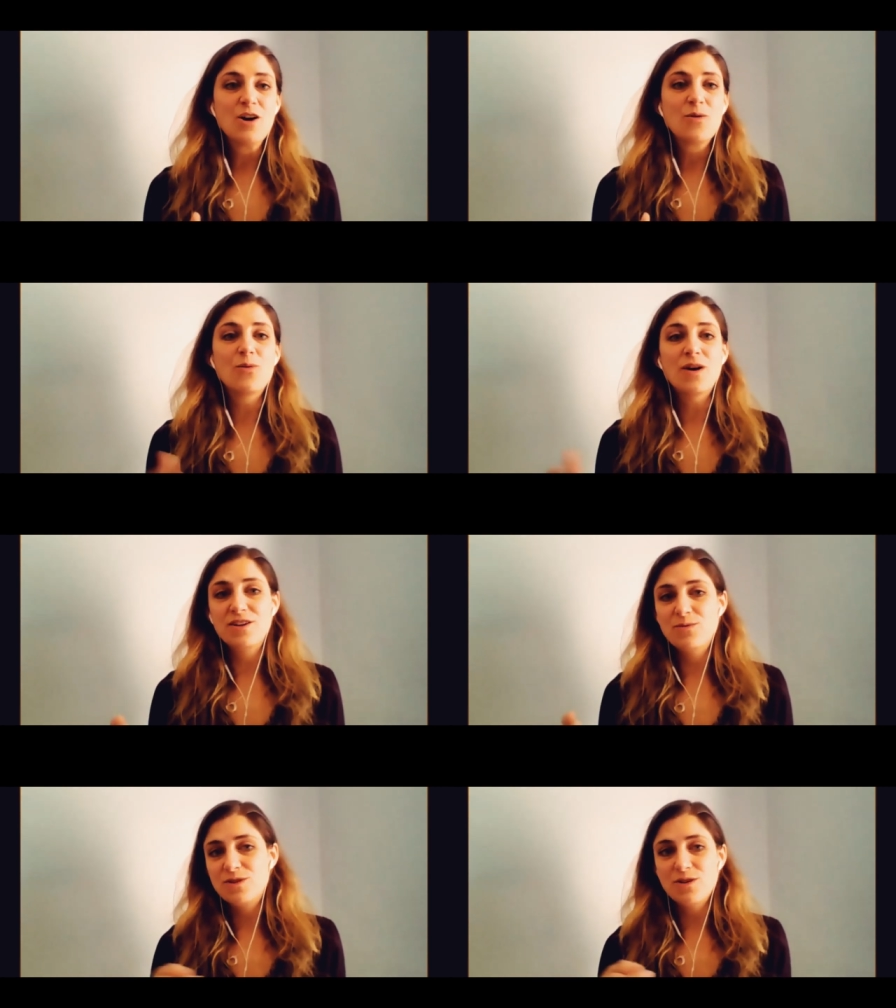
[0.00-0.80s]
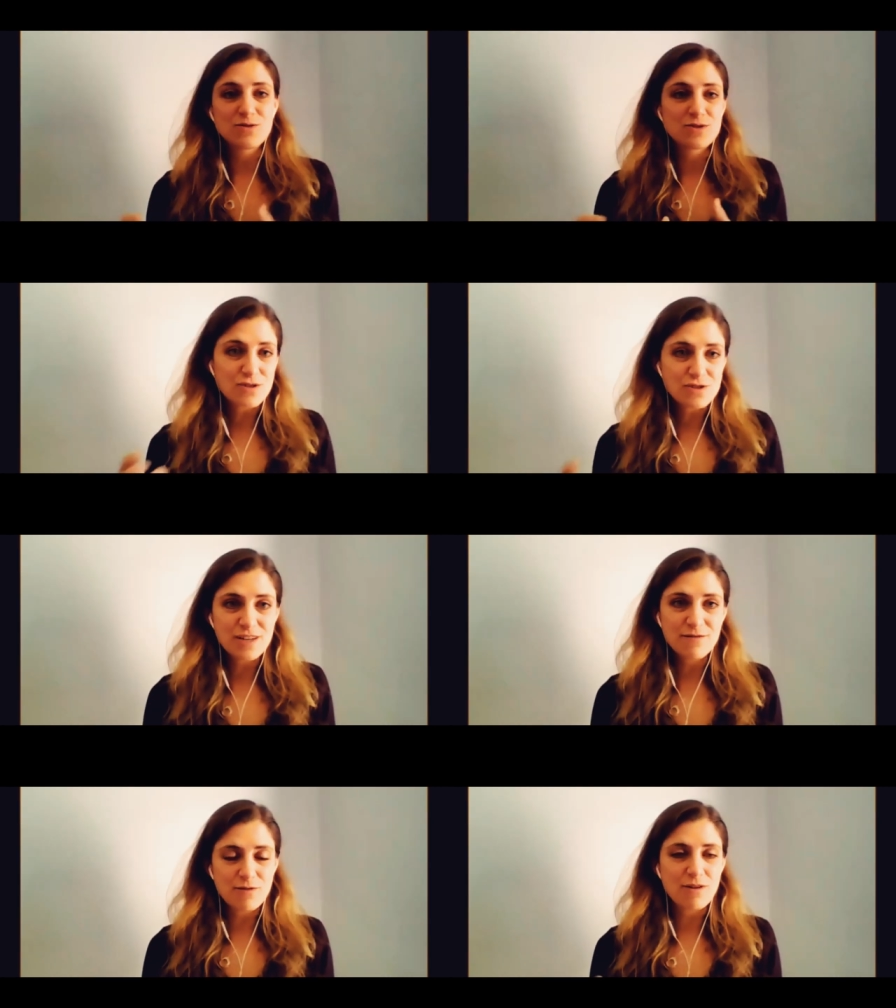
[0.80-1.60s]
what you would go
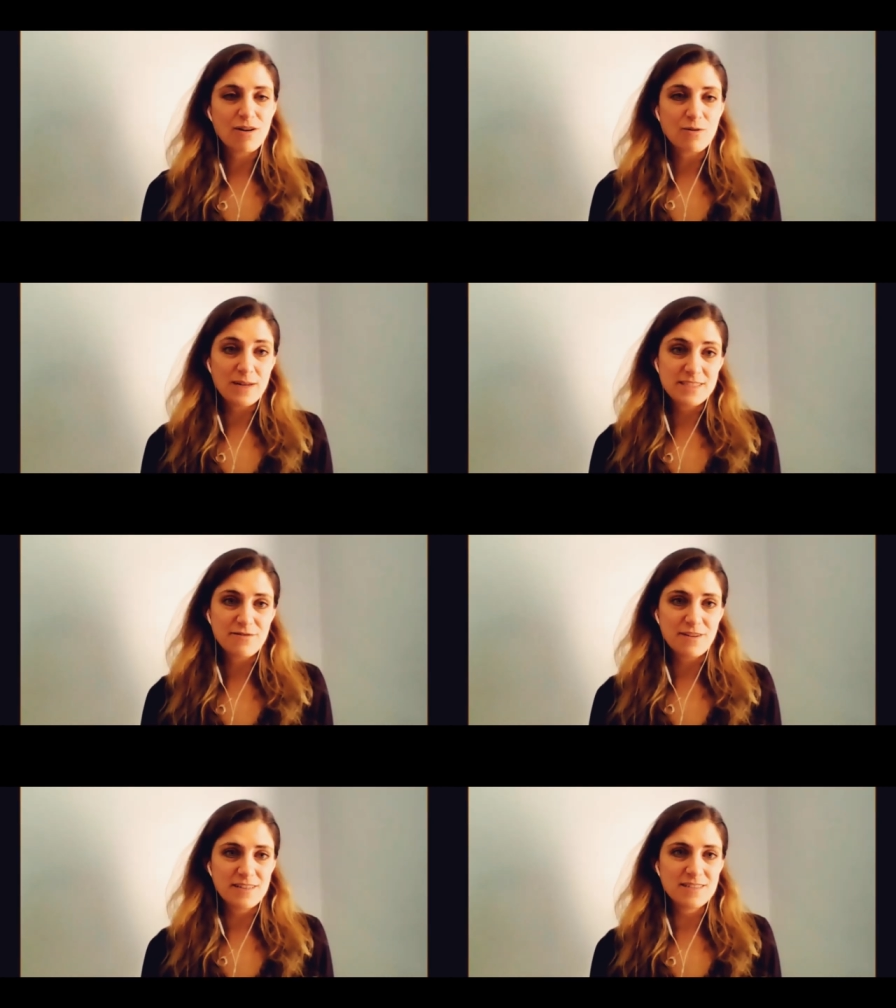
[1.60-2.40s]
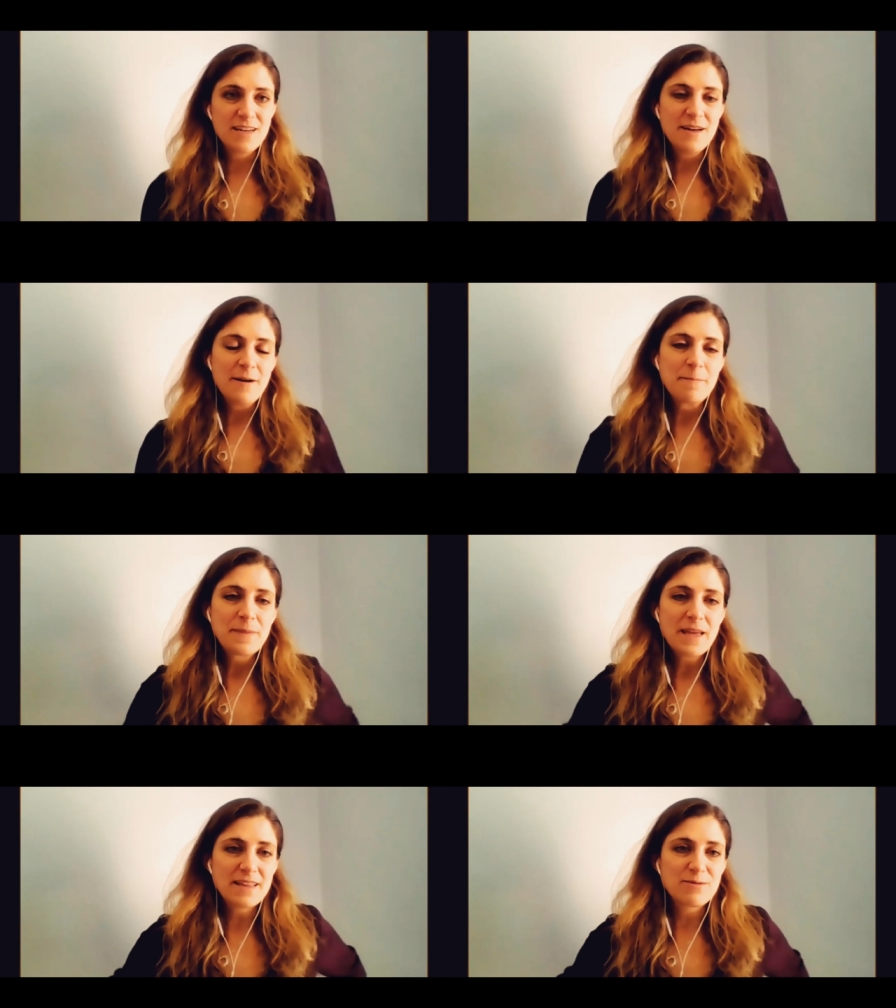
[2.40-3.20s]
searching for are quite different.
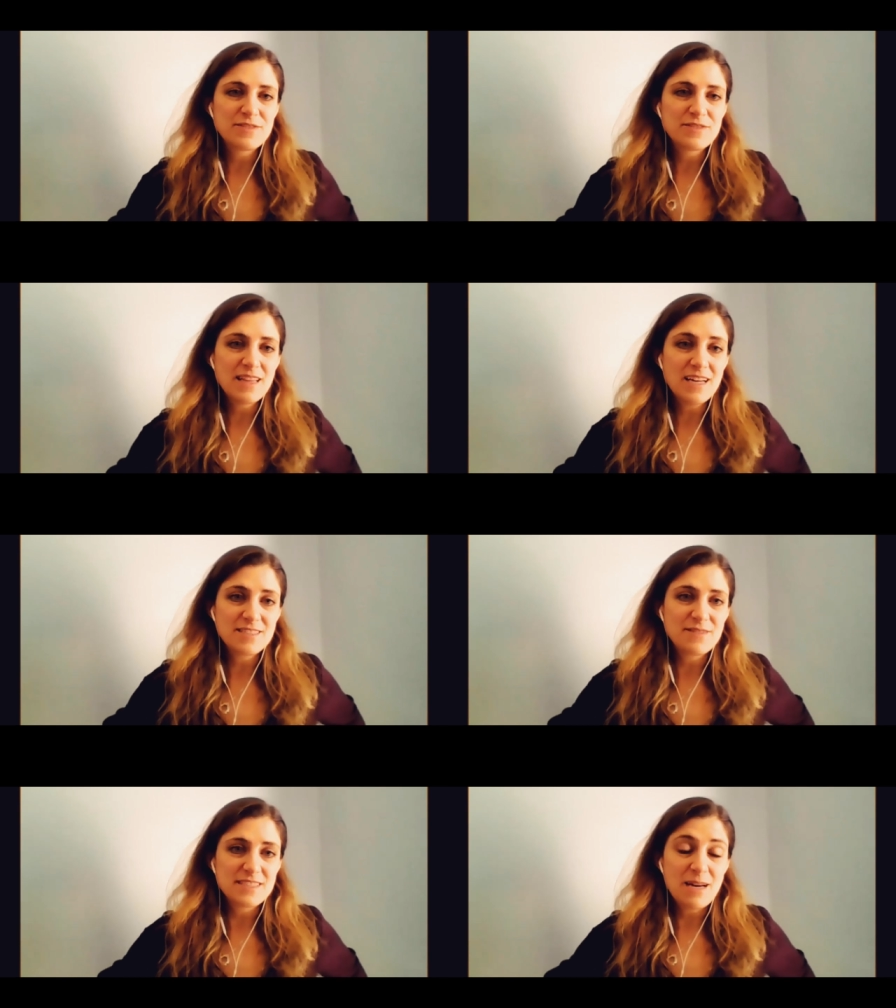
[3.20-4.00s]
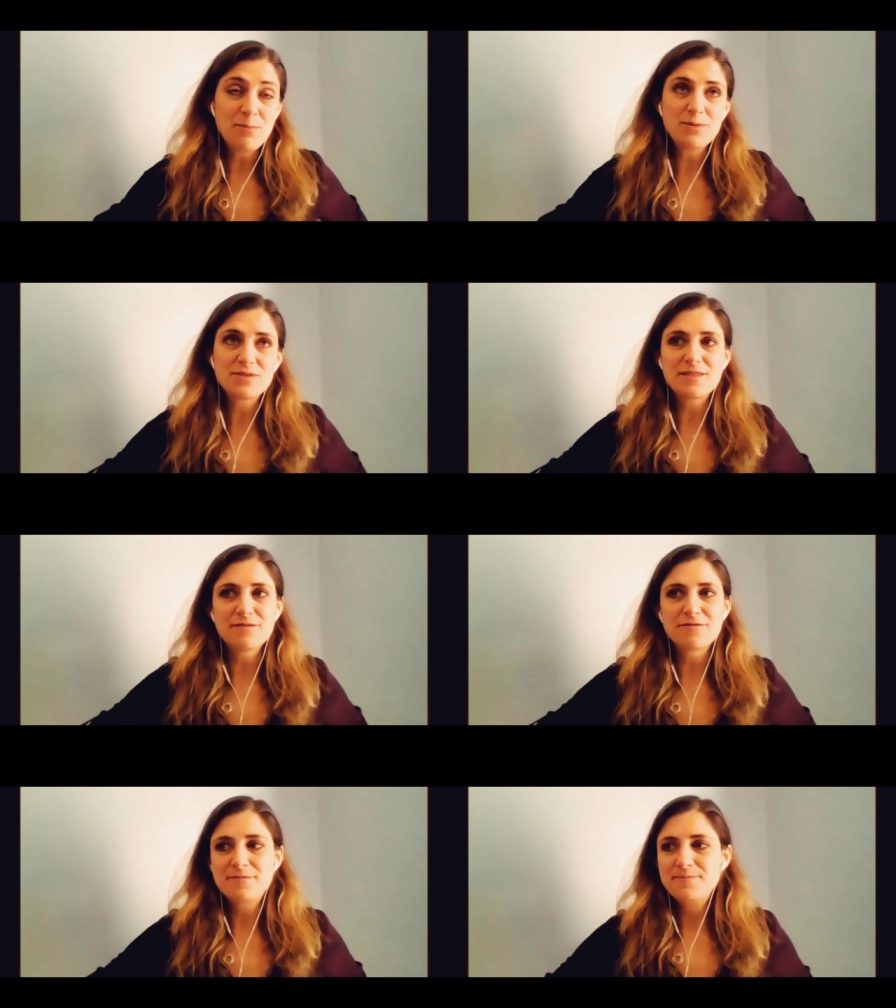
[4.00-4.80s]
I think we've seen lots of examples of